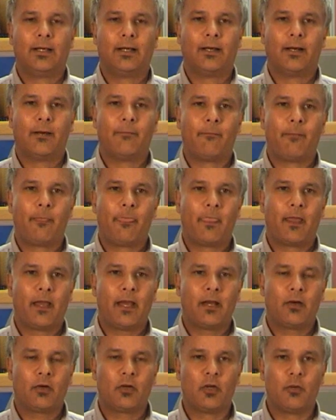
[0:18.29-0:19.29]
Now
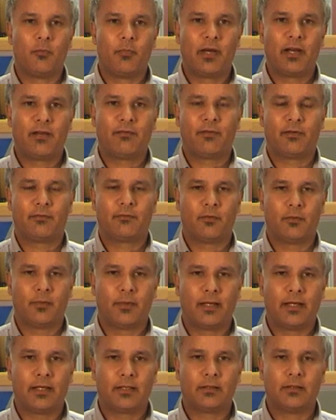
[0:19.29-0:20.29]
how can you benefit
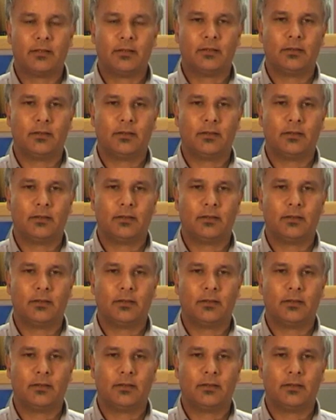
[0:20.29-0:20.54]
from that